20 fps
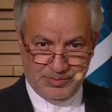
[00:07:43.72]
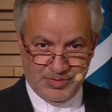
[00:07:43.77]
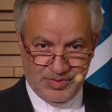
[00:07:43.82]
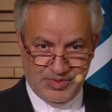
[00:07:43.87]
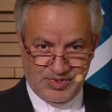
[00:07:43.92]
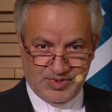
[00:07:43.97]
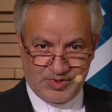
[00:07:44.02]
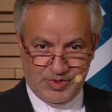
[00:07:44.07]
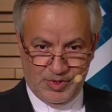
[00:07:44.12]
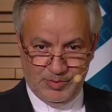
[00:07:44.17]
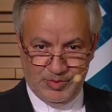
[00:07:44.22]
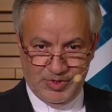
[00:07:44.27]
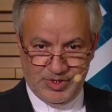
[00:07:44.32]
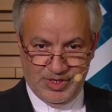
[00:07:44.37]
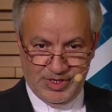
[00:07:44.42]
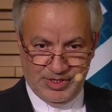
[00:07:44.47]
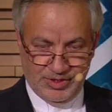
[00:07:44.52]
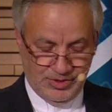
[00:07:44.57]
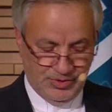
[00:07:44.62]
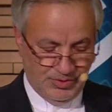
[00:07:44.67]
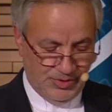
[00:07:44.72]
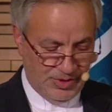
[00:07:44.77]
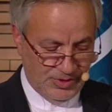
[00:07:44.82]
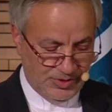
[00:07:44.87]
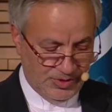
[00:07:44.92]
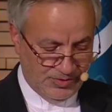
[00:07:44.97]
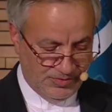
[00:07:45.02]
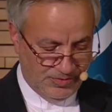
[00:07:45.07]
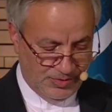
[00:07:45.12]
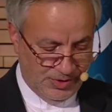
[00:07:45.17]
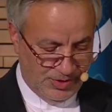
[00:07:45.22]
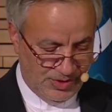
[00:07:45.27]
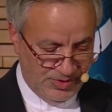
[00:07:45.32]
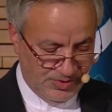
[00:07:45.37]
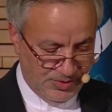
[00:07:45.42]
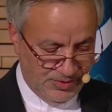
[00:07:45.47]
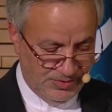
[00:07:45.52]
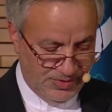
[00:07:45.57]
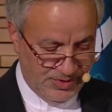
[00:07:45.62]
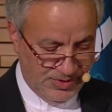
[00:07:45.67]
Islamic and Iranian
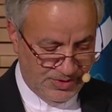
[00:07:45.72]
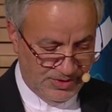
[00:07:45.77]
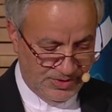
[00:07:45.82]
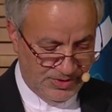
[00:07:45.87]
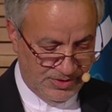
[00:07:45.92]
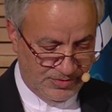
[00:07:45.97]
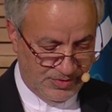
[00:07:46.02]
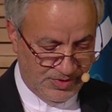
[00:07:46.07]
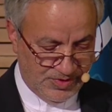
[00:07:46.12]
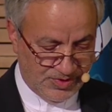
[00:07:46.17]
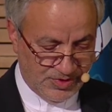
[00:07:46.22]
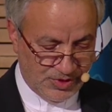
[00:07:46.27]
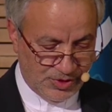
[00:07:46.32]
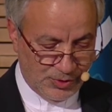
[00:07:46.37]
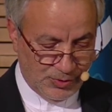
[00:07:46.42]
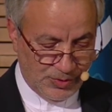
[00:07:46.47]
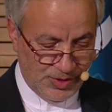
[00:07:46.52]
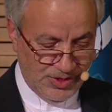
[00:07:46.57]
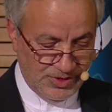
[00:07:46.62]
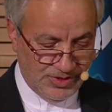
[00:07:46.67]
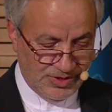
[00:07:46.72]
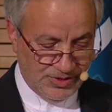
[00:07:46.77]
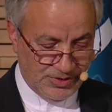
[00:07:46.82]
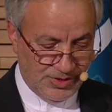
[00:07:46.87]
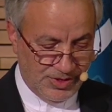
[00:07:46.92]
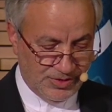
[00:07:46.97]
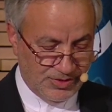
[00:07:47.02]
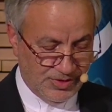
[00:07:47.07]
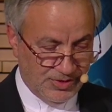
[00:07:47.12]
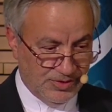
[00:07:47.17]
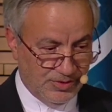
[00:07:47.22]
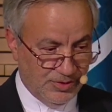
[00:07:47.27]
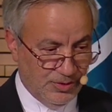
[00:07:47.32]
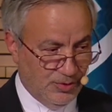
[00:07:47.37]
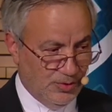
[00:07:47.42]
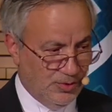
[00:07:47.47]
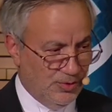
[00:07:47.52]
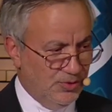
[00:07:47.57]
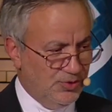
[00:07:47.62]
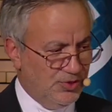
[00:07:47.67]
philosopher, was the great Iranian
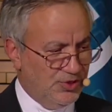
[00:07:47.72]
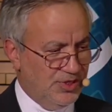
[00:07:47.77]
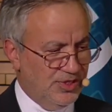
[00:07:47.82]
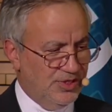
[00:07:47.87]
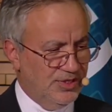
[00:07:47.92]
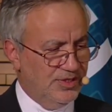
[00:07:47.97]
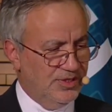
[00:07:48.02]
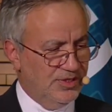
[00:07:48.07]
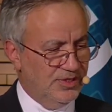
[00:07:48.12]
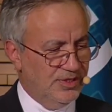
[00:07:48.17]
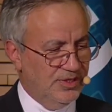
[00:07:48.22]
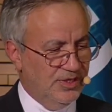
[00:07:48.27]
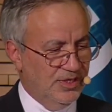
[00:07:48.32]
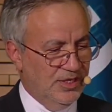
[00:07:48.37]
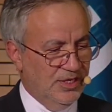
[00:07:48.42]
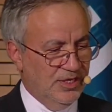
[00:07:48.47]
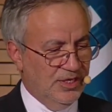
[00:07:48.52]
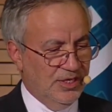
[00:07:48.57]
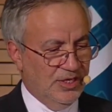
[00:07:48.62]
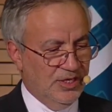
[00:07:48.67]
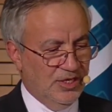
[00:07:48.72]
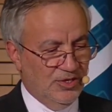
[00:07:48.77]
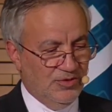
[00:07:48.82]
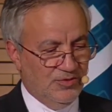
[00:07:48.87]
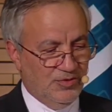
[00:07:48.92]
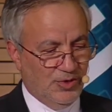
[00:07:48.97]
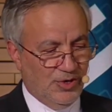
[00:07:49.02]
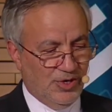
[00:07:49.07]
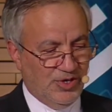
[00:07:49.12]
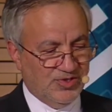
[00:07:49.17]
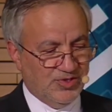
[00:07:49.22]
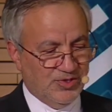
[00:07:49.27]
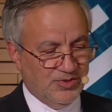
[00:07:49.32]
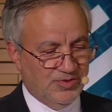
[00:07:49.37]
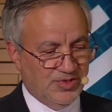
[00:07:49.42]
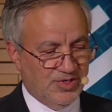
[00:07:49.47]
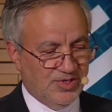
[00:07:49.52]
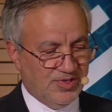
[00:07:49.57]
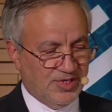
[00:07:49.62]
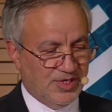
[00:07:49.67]
theologian,
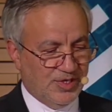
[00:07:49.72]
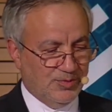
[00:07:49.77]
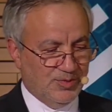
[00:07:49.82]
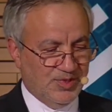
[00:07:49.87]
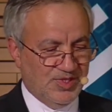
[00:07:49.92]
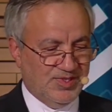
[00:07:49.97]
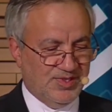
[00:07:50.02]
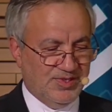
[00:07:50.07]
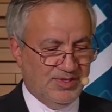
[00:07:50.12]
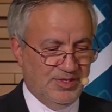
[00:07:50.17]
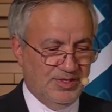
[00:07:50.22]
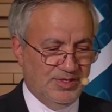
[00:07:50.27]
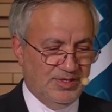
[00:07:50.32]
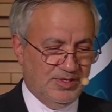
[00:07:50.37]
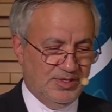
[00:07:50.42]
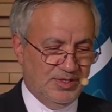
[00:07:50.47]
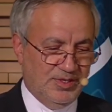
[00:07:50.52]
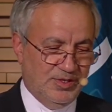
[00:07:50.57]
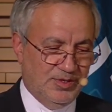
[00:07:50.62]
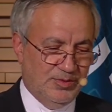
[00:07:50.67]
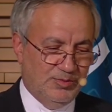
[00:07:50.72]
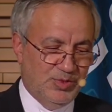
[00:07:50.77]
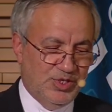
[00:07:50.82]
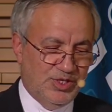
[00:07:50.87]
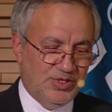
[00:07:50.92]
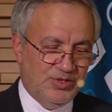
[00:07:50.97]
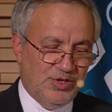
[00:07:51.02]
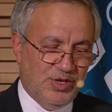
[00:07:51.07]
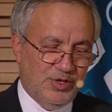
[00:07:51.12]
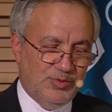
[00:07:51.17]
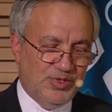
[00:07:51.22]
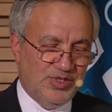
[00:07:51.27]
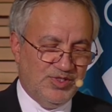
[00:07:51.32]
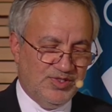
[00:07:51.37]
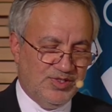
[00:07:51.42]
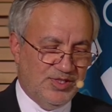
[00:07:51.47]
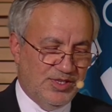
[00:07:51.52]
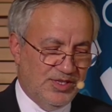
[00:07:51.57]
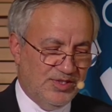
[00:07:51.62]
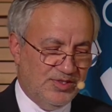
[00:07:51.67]
philosophers and mystics,
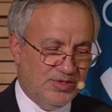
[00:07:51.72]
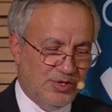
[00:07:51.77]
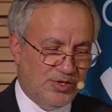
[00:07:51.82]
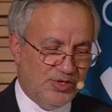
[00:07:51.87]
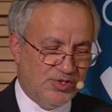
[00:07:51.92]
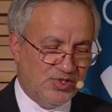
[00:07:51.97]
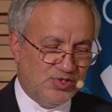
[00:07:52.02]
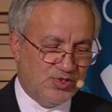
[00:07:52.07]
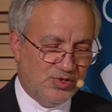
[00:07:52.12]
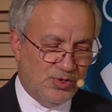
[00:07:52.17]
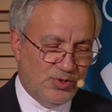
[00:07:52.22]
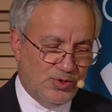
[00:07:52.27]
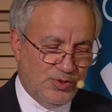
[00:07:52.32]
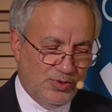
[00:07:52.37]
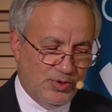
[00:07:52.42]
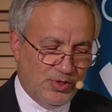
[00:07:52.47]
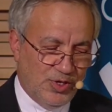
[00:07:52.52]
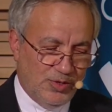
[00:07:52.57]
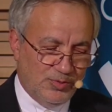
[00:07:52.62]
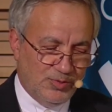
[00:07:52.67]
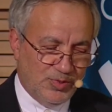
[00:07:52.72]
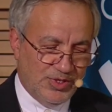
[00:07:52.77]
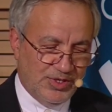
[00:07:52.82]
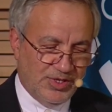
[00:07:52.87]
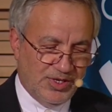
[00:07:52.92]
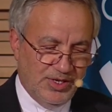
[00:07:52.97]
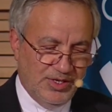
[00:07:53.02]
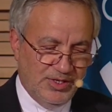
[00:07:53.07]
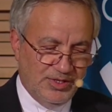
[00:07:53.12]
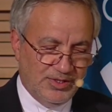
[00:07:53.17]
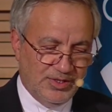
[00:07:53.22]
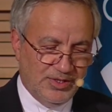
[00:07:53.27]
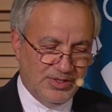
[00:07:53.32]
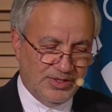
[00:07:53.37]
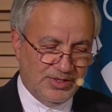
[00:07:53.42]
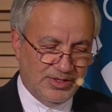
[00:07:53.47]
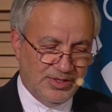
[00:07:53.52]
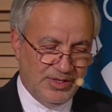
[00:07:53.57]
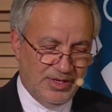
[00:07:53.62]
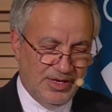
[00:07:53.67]
Mirdama's texts are so complicated
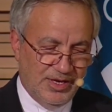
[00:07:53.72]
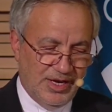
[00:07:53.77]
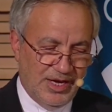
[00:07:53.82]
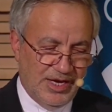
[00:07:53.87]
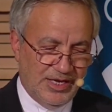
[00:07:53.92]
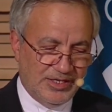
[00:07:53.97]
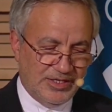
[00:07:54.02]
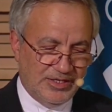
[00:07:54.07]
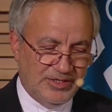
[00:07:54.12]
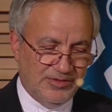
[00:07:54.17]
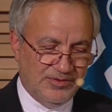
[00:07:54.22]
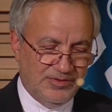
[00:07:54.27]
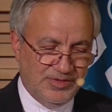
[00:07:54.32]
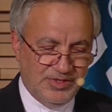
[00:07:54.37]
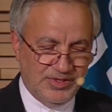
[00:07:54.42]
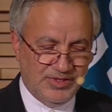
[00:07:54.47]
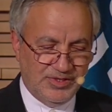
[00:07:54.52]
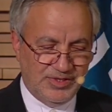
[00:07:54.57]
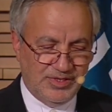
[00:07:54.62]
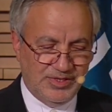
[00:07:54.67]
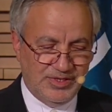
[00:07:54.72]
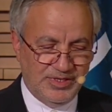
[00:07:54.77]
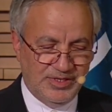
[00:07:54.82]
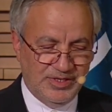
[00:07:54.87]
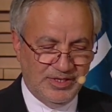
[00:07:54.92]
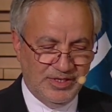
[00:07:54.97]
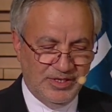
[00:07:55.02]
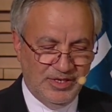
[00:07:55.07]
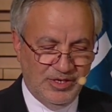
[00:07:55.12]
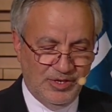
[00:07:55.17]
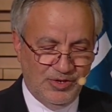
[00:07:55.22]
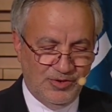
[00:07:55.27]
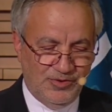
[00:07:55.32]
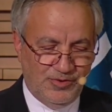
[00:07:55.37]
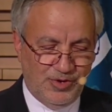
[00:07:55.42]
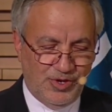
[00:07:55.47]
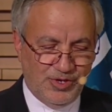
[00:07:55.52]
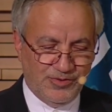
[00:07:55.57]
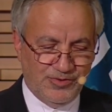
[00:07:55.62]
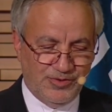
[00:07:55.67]
and infinitely
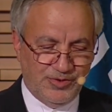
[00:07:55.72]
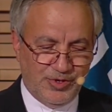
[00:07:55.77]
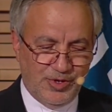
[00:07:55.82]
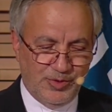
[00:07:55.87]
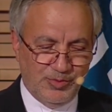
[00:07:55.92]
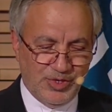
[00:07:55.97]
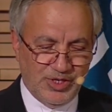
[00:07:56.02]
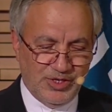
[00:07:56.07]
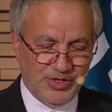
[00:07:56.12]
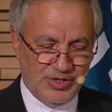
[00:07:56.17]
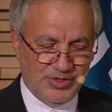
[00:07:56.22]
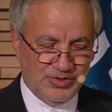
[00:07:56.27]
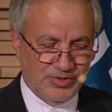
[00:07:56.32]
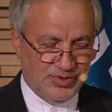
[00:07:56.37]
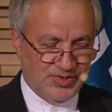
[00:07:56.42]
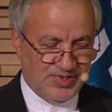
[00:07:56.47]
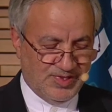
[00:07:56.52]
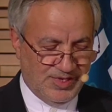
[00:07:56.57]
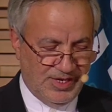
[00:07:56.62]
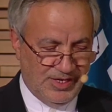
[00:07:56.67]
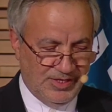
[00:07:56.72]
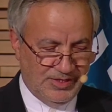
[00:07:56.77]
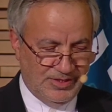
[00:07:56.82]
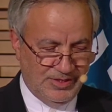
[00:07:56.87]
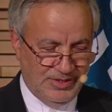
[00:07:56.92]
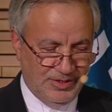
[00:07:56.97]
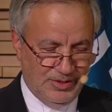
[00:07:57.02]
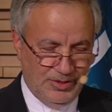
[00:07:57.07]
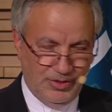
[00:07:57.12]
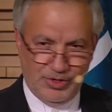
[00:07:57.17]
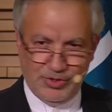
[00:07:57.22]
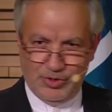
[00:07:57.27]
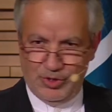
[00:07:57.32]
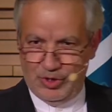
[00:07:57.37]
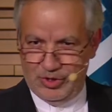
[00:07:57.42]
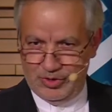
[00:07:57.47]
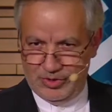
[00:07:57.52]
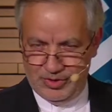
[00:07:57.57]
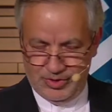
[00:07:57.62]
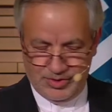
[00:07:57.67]
far from any understanding, like
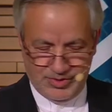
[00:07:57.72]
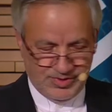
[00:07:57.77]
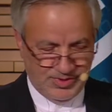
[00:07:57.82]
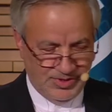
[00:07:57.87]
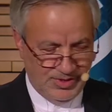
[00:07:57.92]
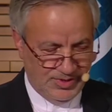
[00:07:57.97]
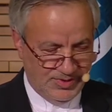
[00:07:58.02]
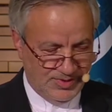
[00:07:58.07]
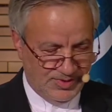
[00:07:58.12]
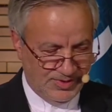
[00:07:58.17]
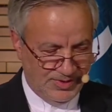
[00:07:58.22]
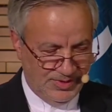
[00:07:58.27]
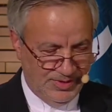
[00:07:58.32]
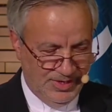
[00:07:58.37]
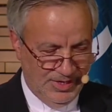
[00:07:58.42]
Hegel's text.